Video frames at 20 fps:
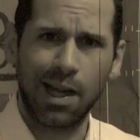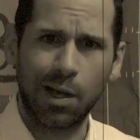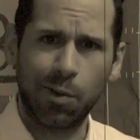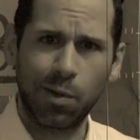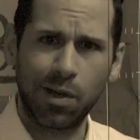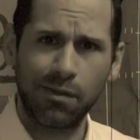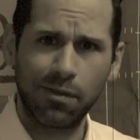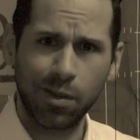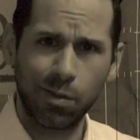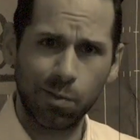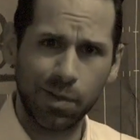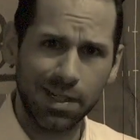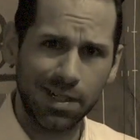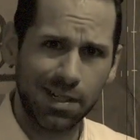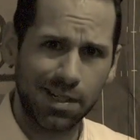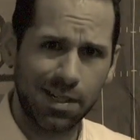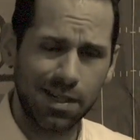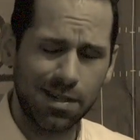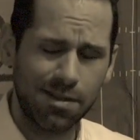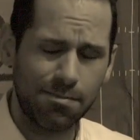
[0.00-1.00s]
However, we
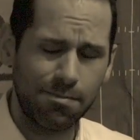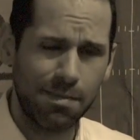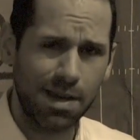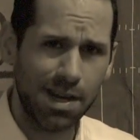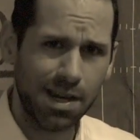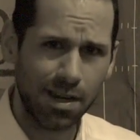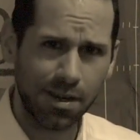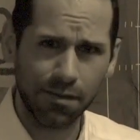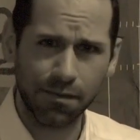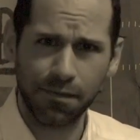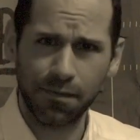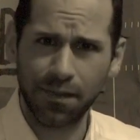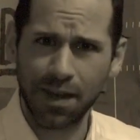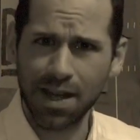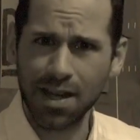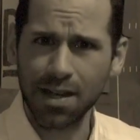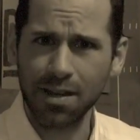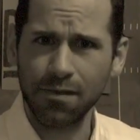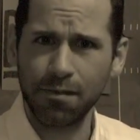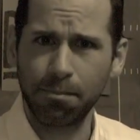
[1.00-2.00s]
did make it
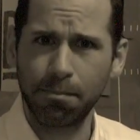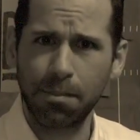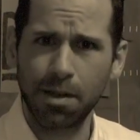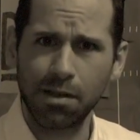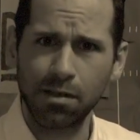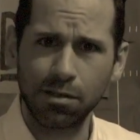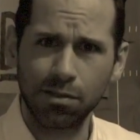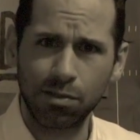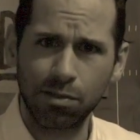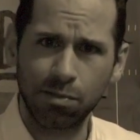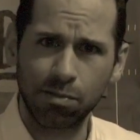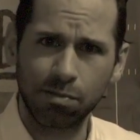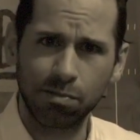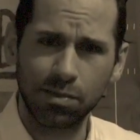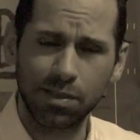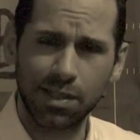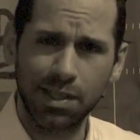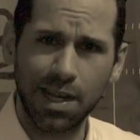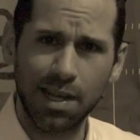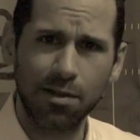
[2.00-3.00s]
5 bar
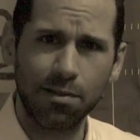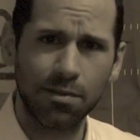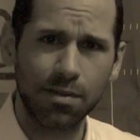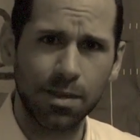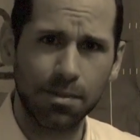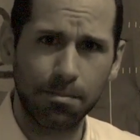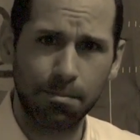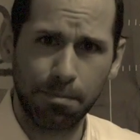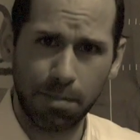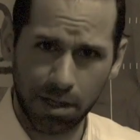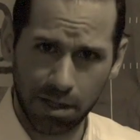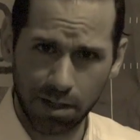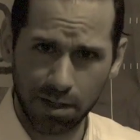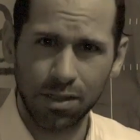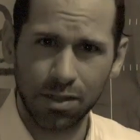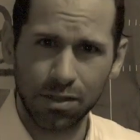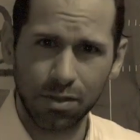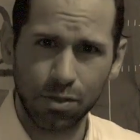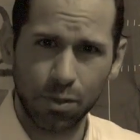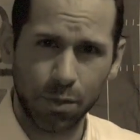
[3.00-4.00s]
stools down the bar,
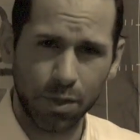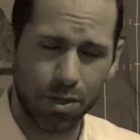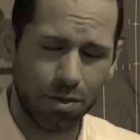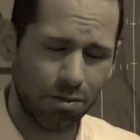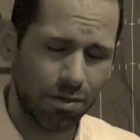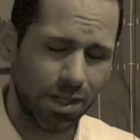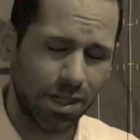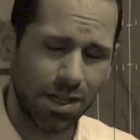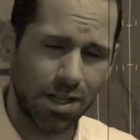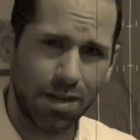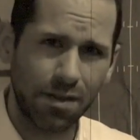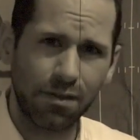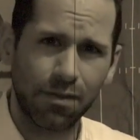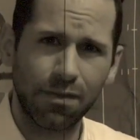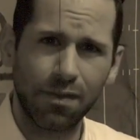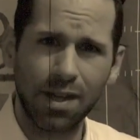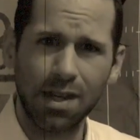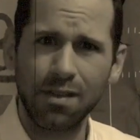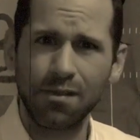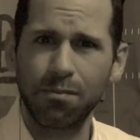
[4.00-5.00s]
so we only need
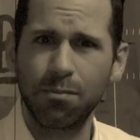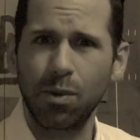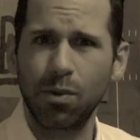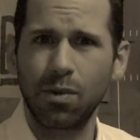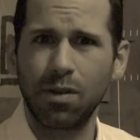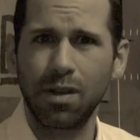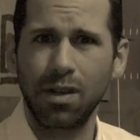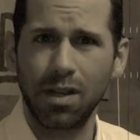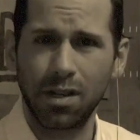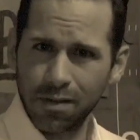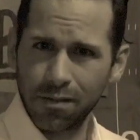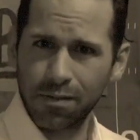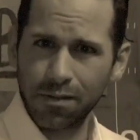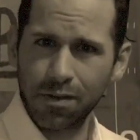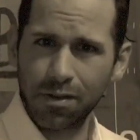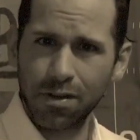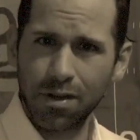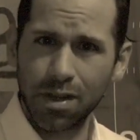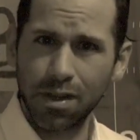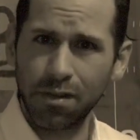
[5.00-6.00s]
5 more left
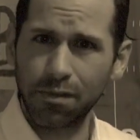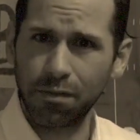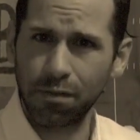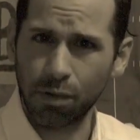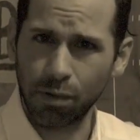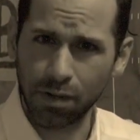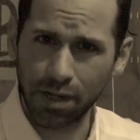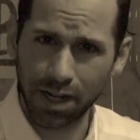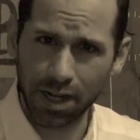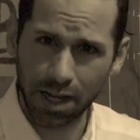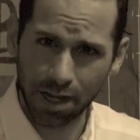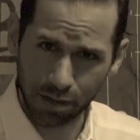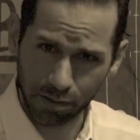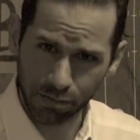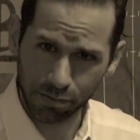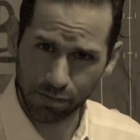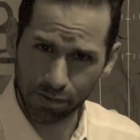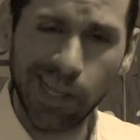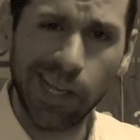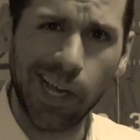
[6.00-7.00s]
for another 4
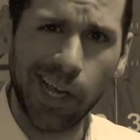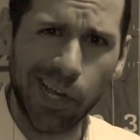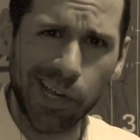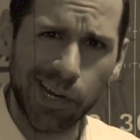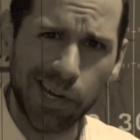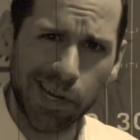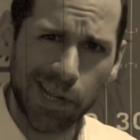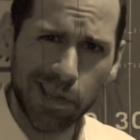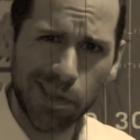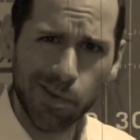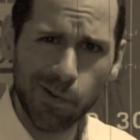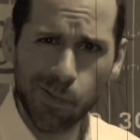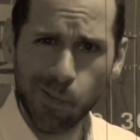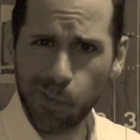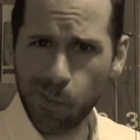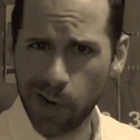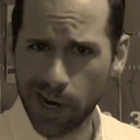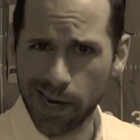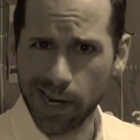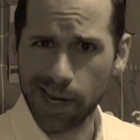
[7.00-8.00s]
downs. Another
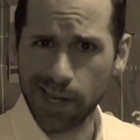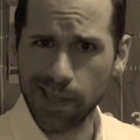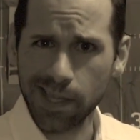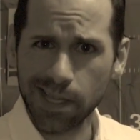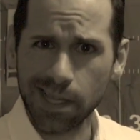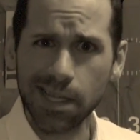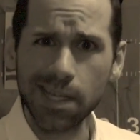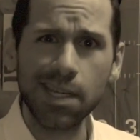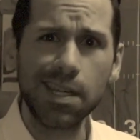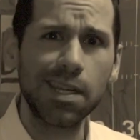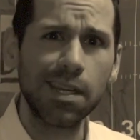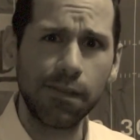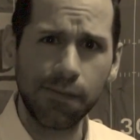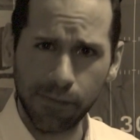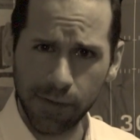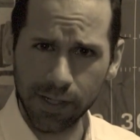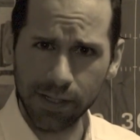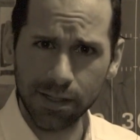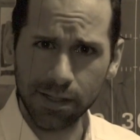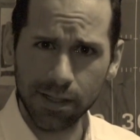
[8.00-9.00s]
way that the
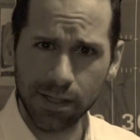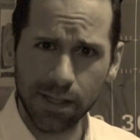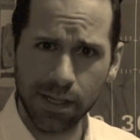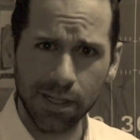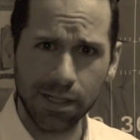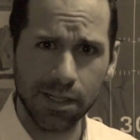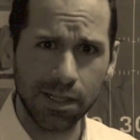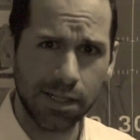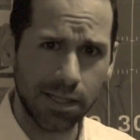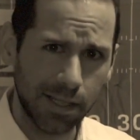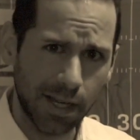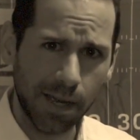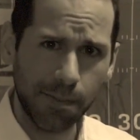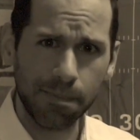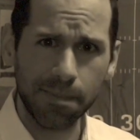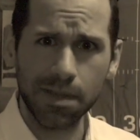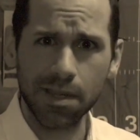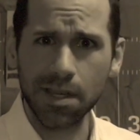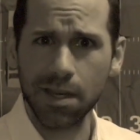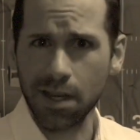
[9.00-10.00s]
defense can
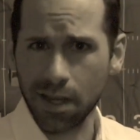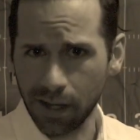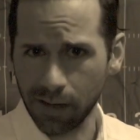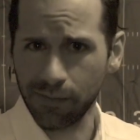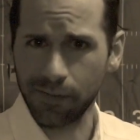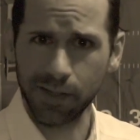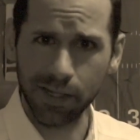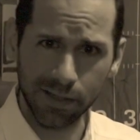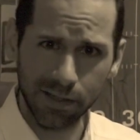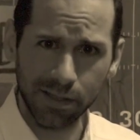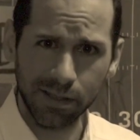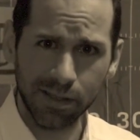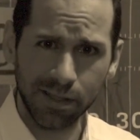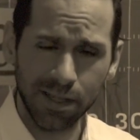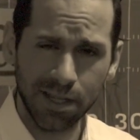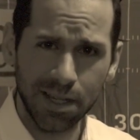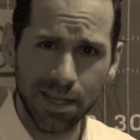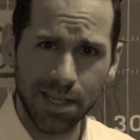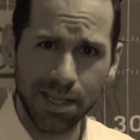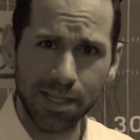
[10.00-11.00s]
stop the offense
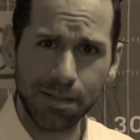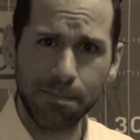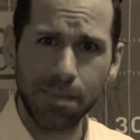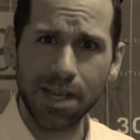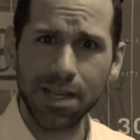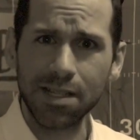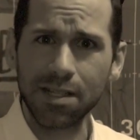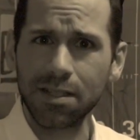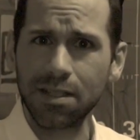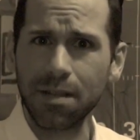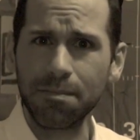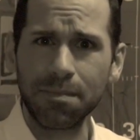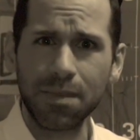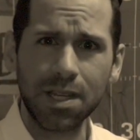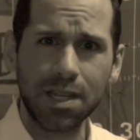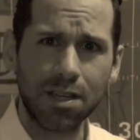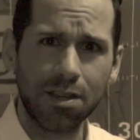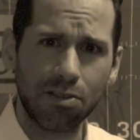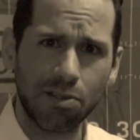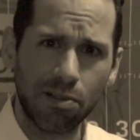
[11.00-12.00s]
is by
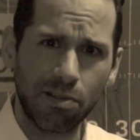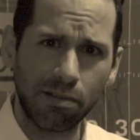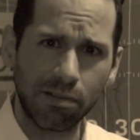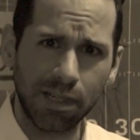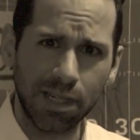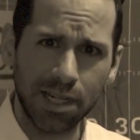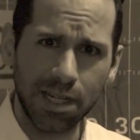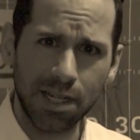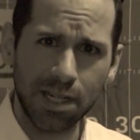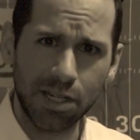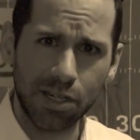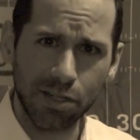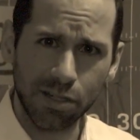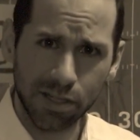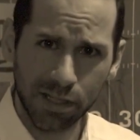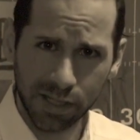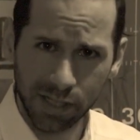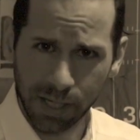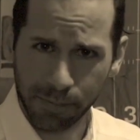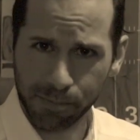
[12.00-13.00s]
something called an
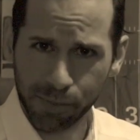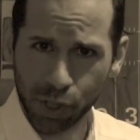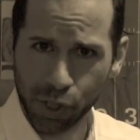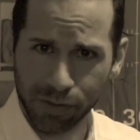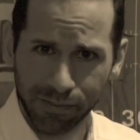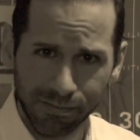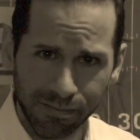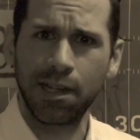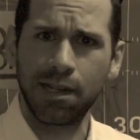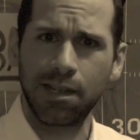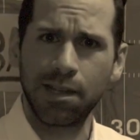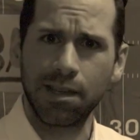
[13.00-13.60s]
interception.